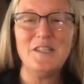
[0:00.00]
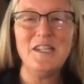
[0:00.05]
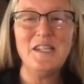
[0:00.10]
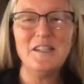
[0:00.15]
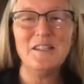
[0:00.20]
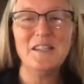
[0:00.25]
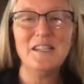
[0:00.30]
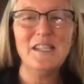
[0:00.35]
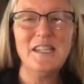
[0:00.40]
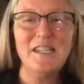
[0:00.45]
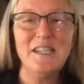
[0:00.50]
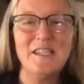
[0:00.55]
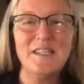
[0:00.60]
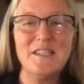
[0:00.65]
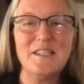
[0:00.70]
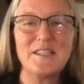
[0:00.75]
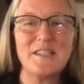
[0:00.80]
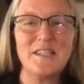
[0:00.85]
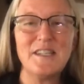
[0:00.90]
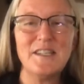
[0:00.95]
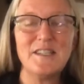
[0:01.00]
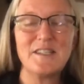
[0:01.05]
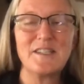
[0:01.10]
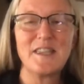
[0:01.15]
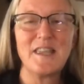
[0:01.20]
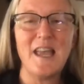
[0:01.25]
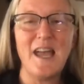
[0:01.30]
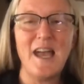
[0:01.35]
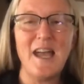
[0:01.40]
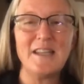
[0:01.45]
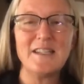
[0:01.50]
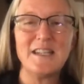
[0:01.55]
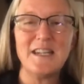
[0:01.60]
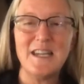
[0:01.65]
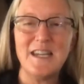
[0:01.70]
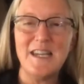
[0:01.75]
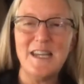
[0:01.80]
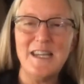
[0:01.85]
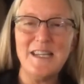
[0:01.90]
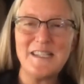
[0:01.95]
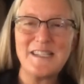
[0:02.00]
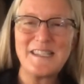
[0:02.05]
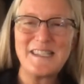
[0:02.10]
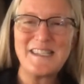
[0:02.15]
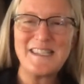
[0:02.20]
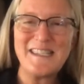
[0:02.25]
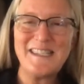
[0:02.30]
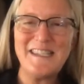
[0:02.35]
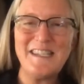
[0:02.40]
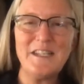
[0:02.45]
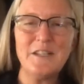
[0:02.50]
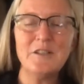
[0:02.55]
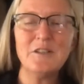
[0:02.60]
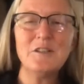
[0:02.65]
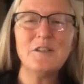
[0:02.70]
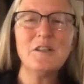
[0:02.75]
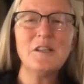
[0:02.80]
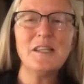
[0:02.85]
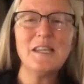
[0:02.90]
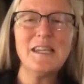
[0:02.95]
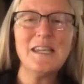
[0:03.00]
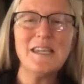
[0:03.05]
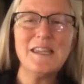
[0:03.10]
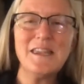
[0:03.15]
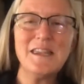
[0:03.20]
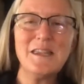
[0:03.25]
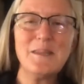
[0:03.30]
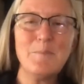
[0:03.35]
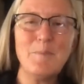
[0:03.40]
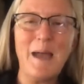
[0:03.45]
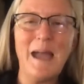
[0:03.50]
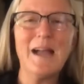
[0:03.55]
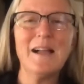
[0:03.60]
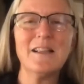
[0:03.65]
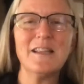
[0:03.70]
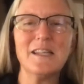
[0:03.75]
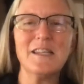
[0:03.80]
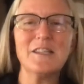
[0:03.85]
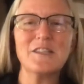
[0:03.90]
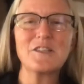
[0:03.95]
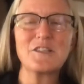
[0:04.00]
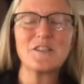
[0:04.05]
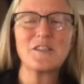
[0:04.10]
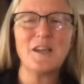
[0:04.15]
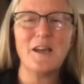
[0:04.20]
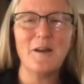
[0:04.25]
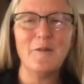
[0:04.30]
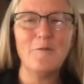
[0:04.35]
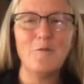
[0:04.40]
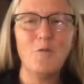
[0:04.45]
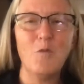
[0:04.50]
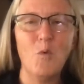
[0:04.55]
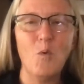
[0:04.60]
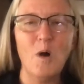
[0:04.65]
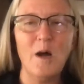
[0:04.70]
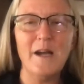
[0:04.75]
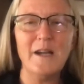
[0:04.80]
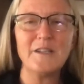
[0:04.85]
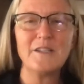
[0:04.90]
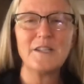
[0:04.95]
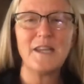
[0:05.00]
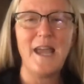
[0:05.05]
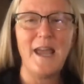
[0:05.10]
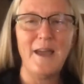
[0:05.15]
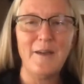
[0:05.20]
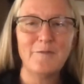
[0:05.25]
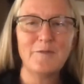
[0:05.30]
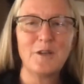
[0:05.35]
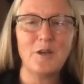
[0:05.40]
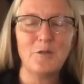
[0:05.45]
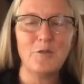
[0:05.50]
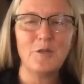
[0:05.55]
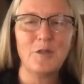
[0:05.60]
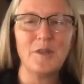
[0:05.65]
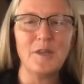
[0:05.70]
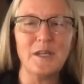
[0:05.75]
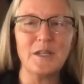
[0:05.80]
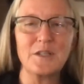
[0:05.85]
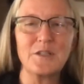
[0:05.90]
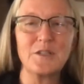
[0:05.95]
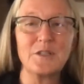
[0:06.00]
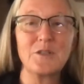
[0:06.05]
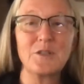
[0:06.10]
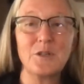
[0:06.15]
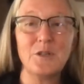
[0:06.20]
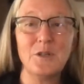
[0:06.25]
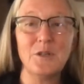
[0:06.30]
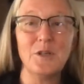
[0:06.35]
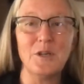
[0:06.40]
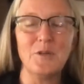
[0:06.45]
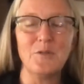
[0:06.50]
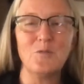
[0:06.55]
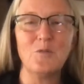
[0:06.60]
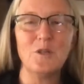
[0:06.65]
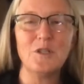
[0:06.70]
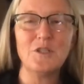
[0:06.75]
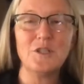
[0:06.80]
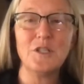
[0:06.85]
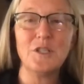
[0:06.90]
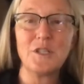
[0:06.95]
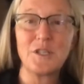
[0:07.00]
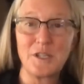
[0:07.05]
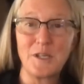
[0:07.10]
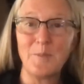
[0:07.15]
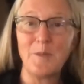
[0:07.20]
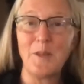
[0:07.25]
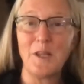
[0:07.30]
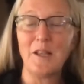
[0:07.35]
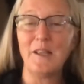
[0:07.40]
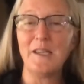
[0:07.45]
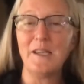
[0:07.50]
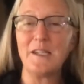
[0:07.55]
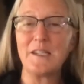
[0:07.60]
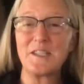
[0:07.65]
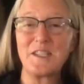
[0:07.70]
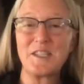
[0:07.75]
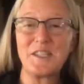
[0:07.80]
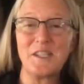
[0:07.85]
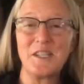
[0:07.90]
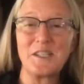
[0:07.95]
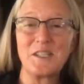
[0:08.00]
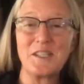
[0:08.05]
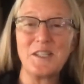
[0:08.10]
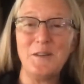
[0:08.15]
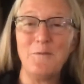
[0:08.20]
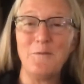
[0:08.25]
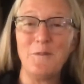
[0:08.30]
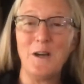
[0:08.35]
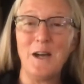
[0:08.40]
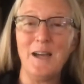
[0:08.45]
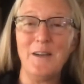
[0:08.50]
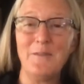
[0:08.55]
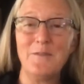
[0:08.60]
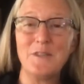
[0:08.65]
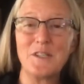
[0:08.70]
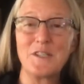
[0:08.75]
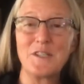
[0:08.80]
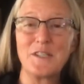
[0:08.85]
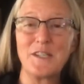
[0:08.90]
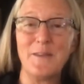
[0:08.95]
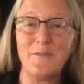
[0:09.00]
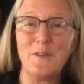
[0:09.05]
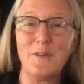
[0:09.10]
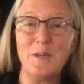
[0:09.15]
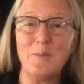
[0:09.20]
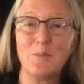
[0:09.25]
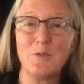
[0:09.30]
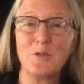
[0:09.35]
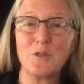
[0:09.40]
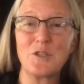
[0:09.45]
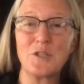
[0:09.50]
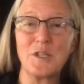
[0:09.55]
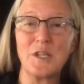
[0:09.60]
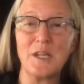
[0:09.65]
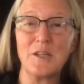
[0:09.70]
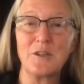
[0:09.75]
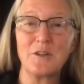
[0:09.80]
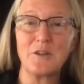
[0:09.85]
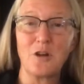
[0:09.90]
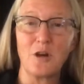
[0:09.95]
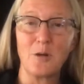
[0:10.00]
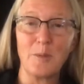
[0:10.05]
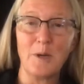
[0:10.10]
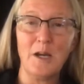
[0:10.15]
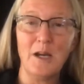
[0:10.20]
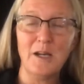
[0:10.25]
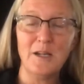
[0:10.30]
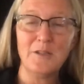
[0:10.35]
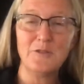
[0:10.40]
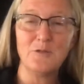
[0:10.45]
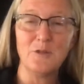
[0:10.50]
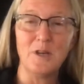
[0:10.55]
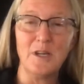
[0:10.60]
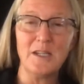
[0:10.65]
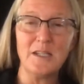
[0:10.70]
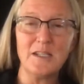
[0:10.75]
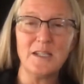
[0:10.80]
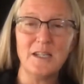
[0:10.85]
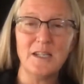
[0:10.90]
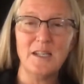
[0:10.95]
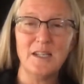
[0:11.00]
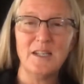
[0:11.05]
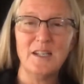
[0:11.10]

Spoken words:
deal is that it's still in the balance of what AFCO thinks is good, which is something like 65 to 70% carbohydrate.